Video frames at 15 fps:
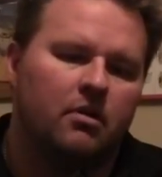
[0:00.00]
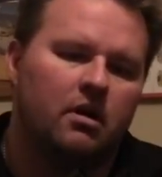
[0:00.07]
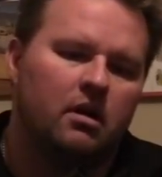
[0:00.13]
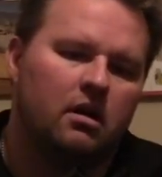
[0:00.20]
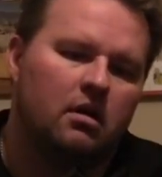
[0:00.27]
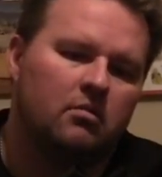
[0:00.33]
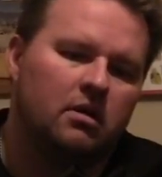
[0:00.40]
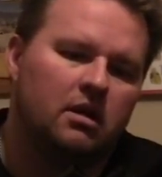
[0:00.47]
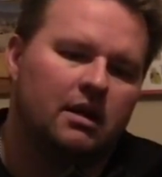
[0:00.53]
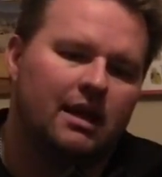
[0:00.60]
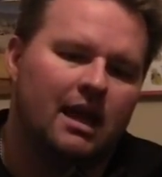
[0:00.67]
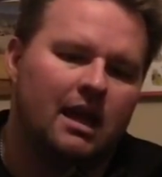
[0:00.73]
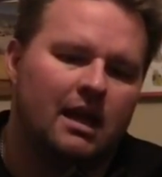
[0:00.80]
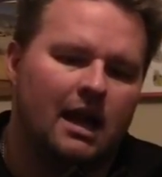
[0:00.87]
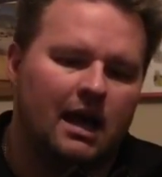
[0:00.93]
But I mean,
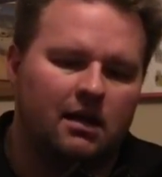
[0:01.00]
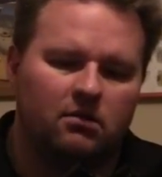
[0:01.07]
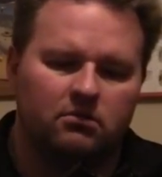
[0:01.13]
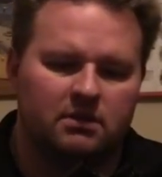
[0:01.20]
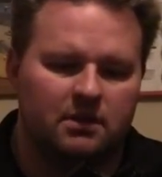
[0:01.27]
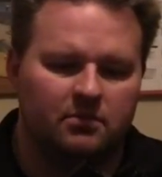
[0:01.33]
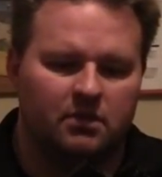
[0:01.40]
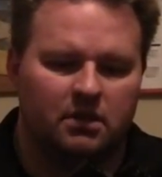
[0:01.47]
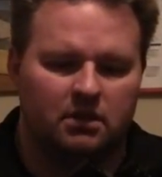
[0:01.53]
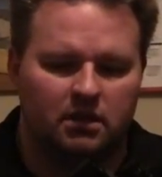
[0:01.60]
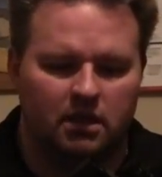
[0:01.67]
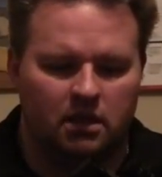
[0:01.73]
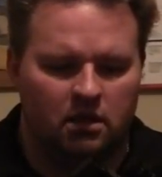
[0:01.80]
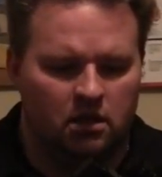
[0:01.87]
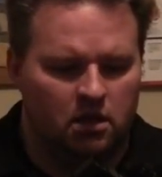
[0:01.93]
again, I don't
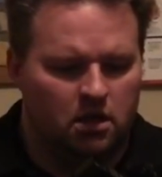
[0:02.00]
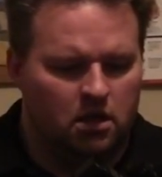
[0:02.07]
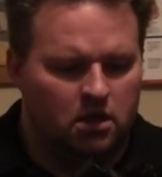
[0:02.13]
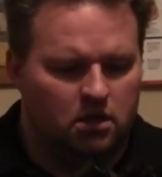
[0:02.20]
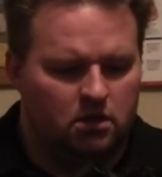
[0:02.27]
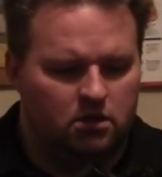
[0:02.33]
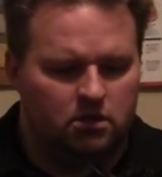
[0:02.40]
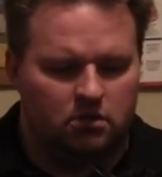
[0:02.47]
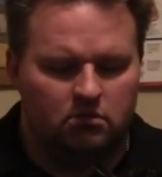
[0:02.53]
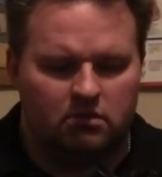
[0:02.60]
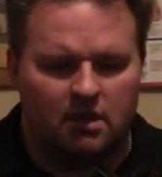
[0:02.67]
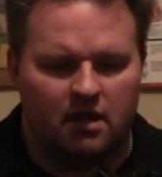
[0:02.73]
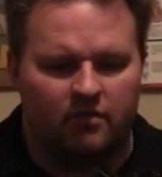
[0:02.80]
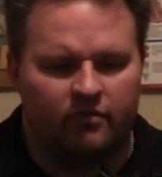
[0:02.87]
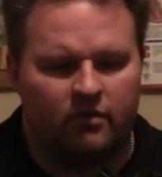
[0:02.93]
typically shoot
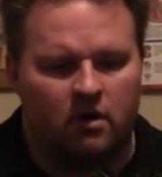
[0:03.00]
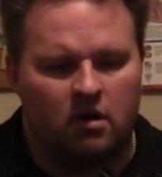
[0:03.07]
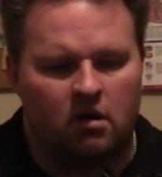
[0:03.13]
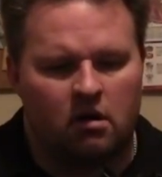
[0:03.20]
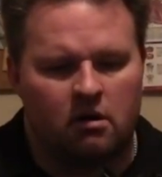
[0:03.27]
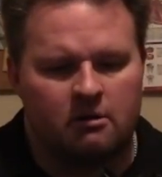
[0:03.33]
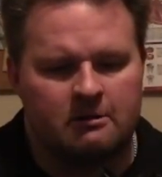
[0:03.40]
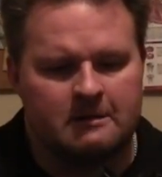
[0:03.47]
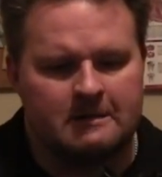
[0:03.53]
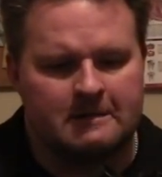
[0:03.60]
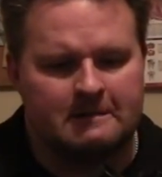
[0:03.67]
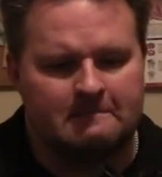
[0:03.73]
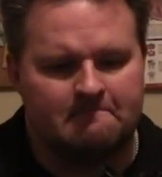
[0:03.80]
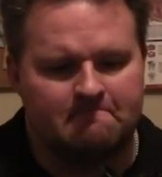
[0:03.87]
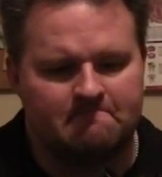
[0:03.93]
that far,
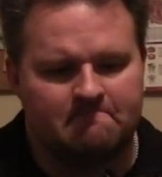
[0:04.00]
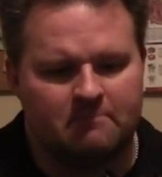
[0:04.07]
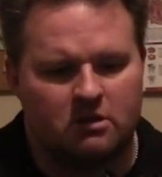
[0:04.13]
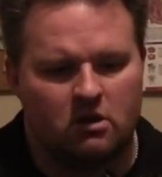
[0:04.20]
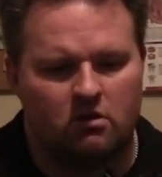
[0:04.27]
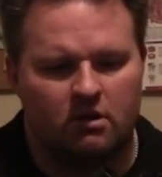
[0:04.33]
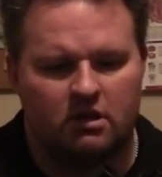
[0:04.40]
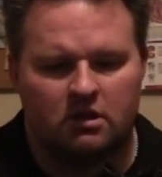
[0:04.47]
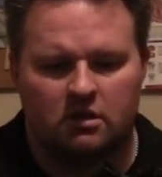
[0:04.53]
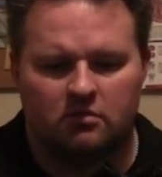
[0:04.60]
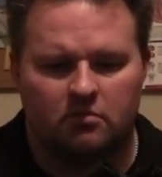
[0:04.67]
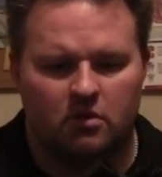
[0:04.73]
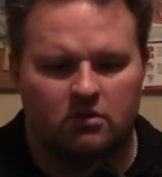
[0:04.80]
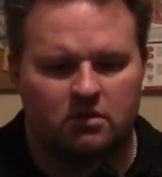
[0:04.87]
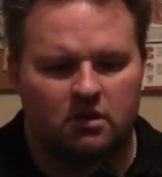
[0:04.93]
um, so it's
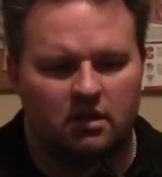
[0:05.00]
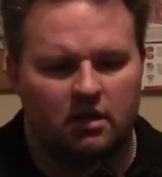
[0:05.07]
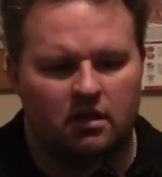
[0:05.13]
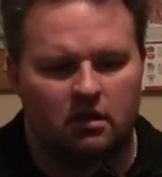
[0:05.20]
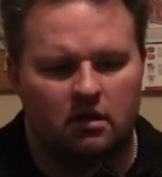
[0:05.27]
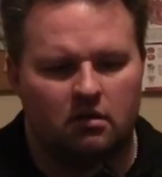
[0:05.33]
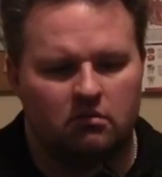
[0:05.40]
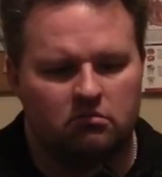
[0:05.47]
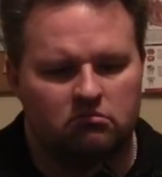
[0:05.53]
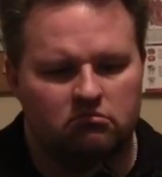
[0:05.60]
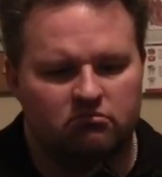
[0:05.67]
just mostly you know